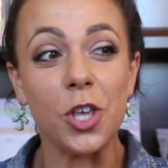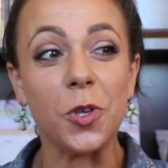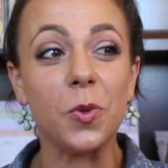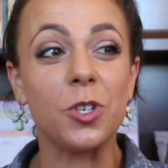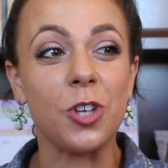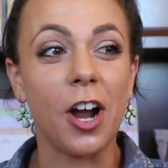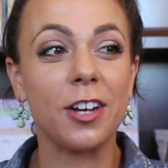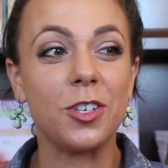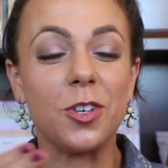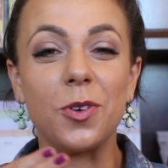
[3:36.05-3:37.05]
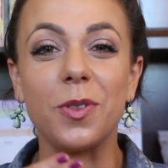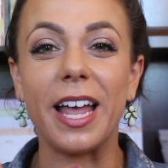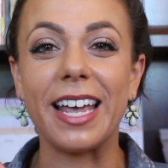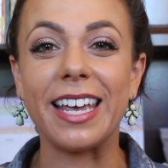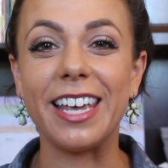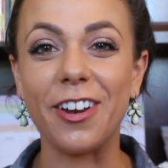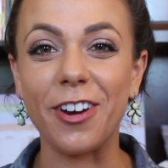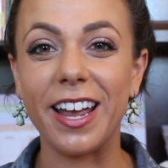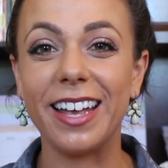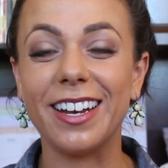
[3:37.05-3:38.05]
you start to like
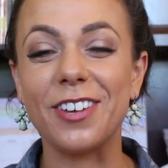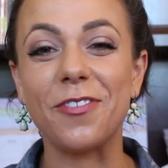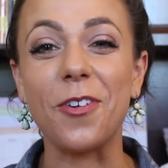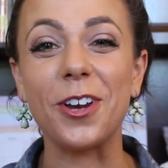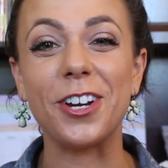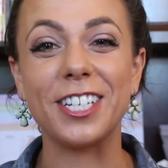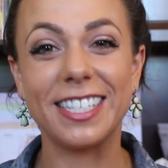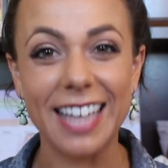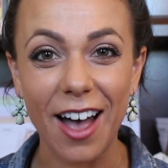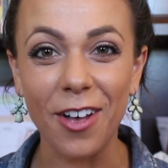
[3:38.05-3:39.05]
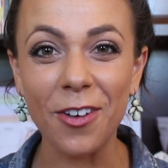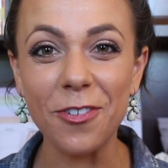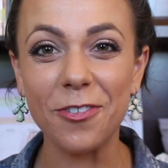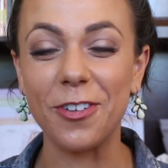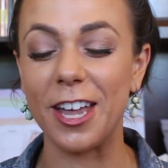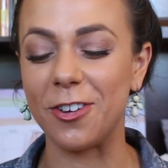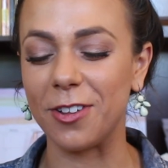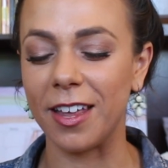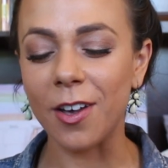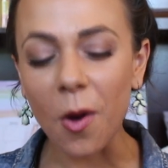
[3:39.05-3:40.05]
hear it for yourself, and
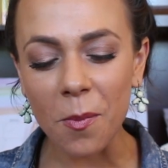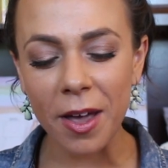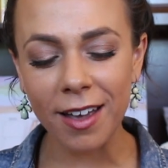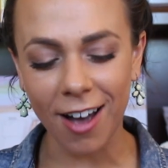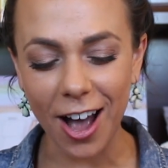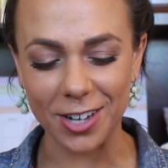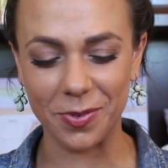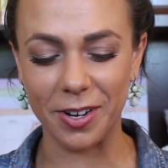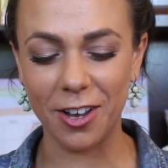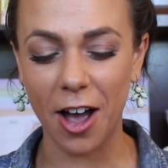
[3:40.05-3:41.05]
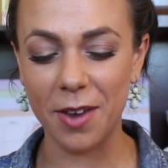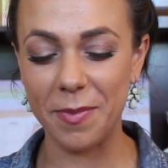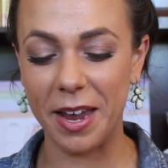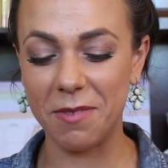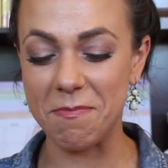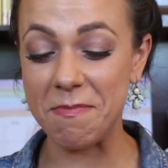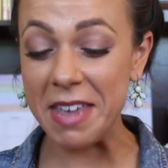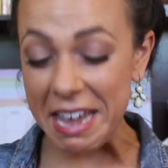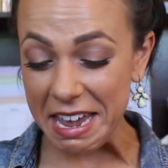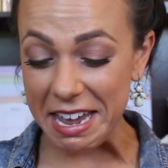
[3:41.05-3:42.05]
you're like, oh my gosh, when God made
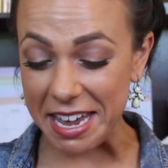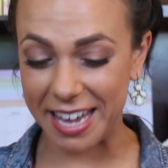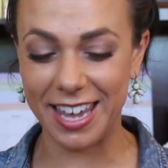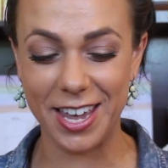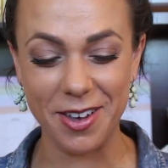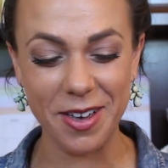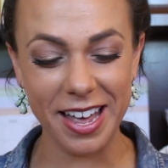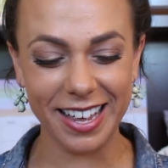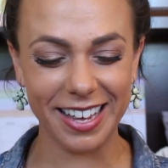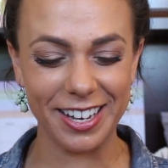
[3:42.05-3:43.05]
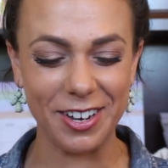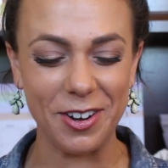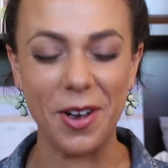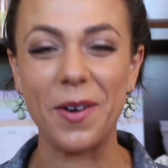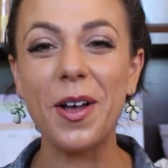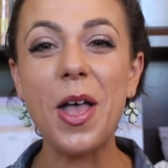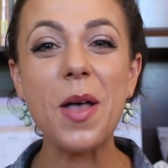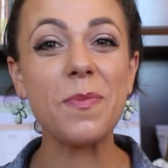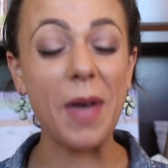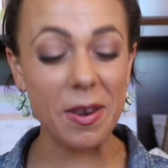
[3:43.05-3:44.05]
me, he, you know,
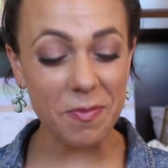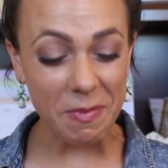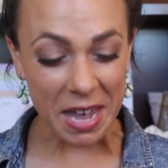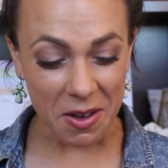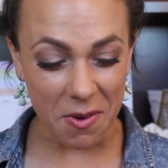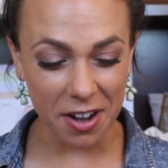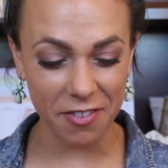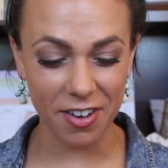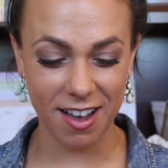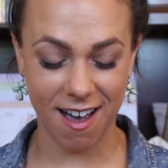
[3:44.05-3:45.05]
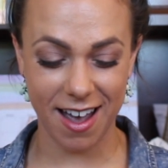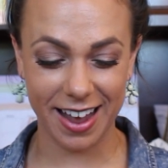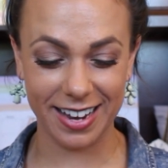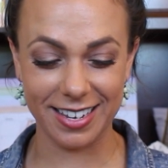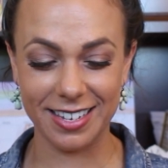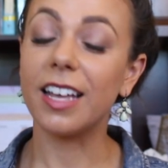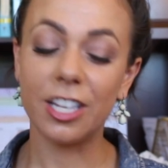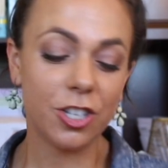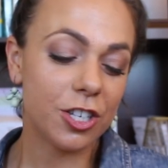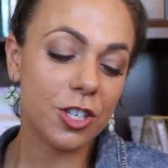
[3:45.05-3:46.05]
made me one of a kind.
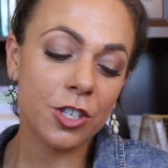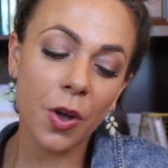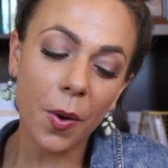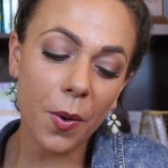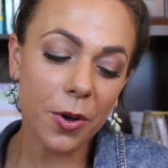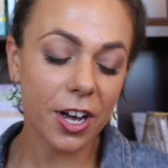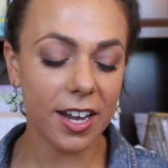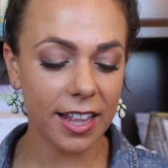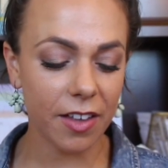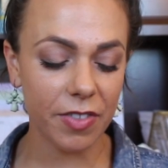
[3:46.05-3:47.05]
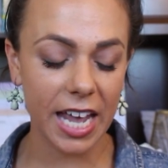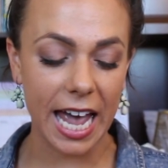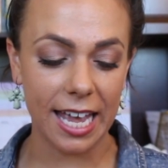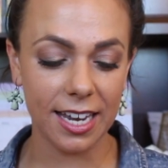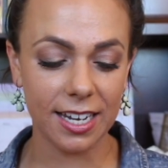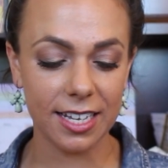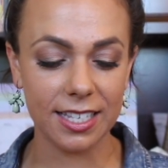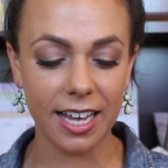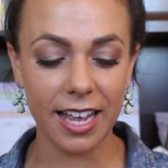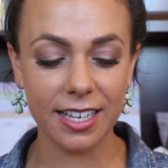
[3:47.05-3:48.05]
It's just so good. I love the end. It
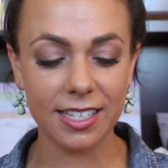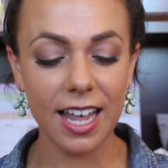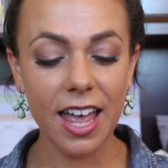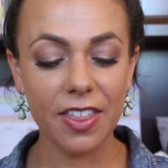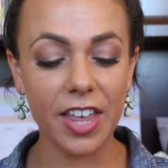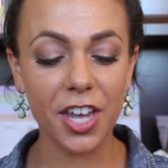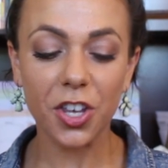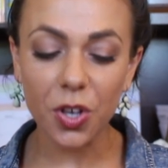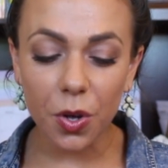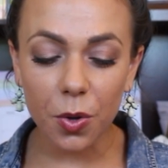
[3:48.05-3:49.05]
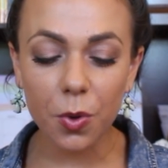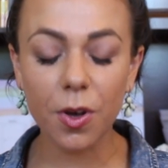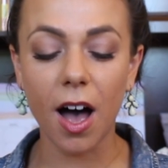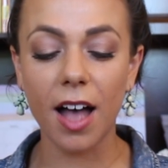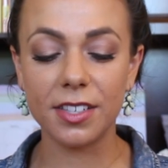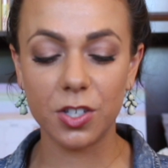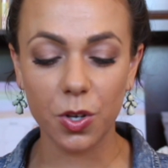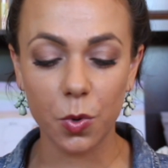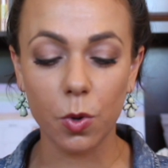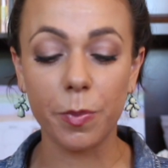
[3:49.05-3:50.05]
says that you, God's
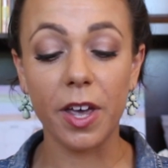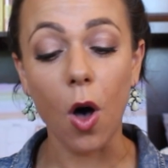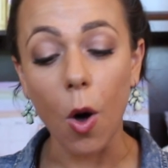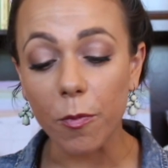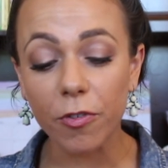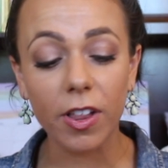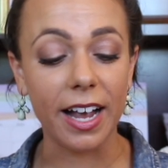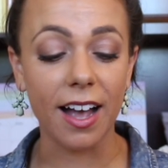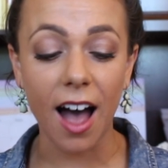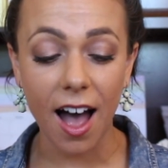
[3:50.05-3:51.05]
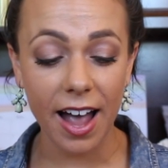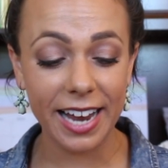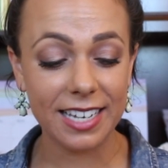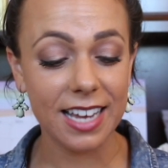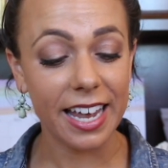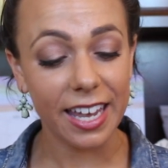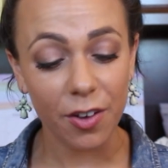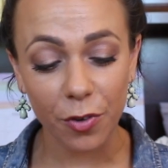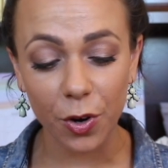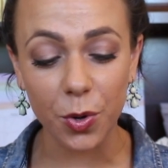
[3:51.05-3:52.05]
you, will be hopeful and kind, a
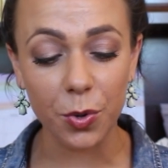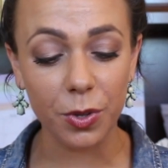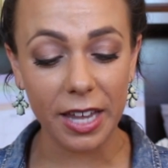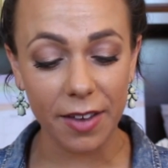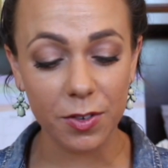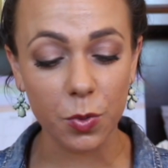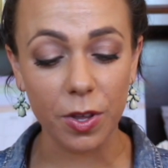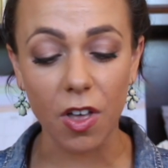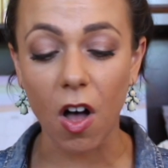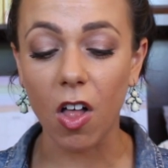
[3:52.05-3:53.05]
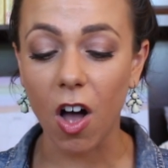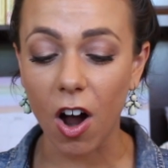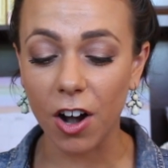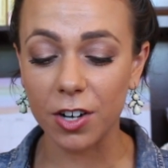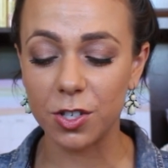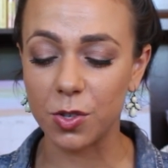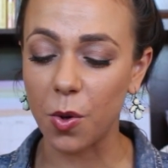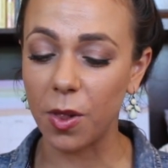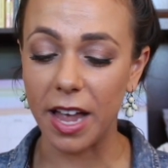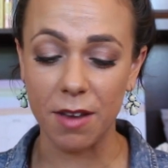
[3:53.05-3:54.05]
giver who lives with all heart,
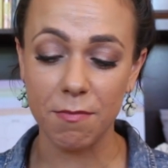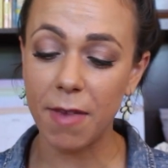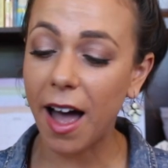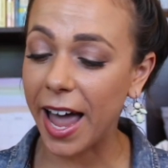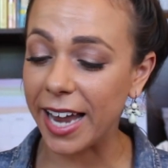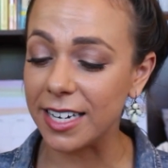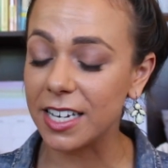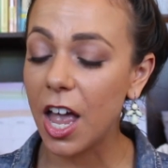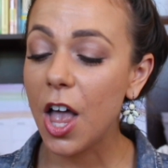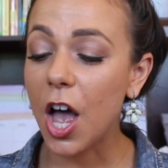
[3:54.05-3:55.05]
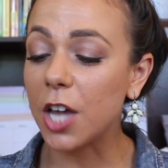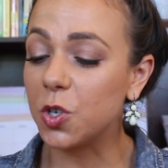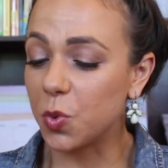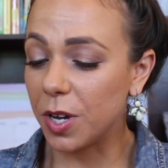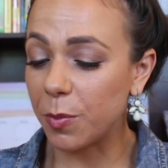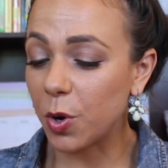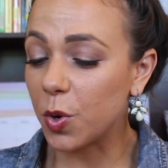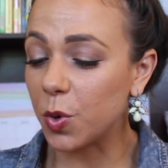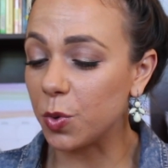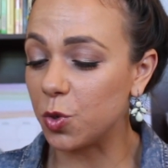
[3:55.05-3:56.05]
soul, and mind, a dreamer
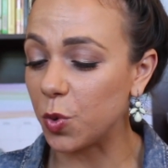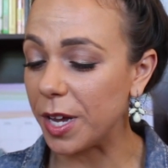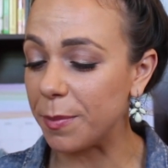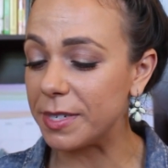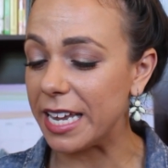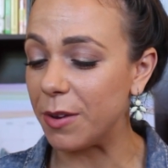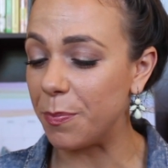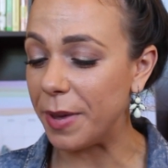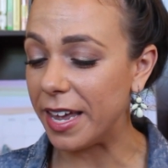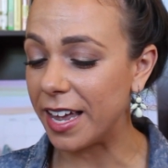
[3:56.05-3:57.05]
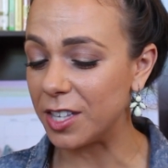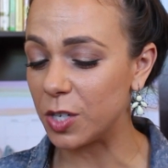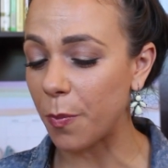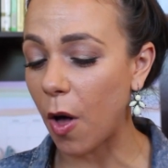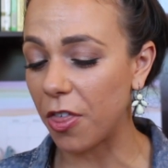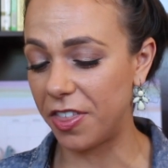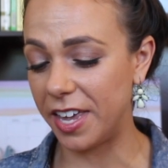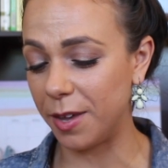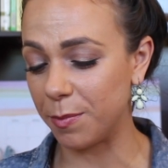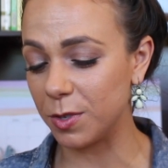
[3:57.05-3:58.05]
who dreams in big and small
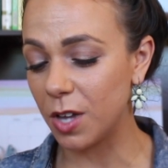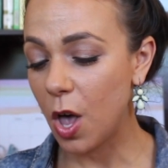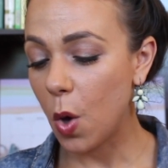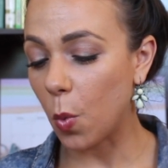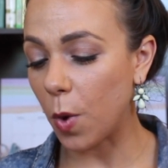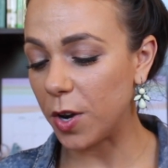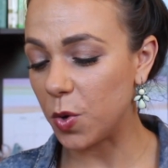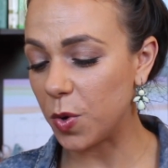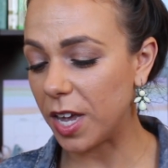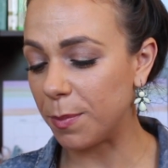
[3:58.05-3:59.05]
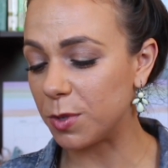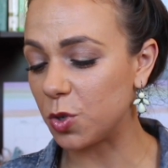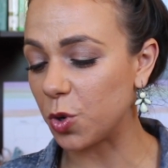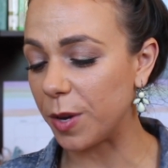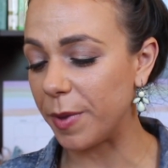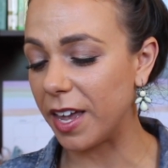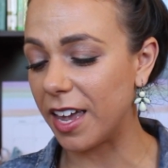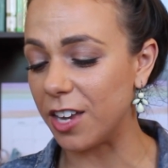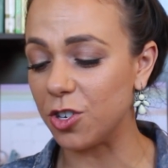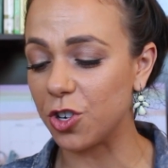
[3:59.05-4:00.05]
themes, one who keeps
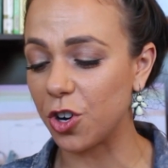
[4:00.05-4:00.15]
dreaming in